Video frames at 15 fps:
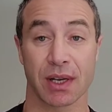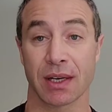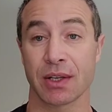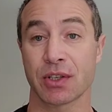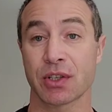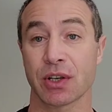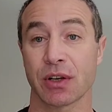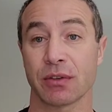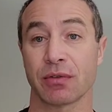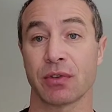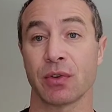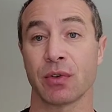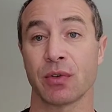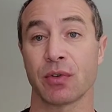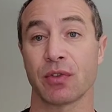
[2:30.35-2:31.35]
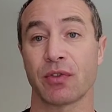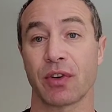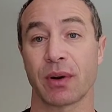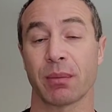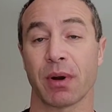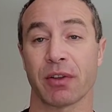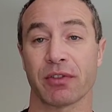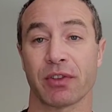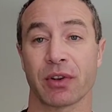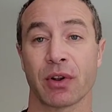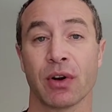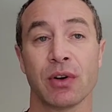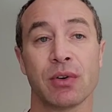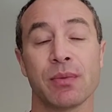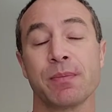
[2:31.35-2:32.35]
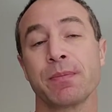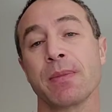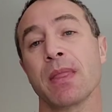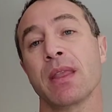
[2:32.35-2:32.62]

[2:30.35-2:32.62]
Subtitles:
I literally flew 3 months ago,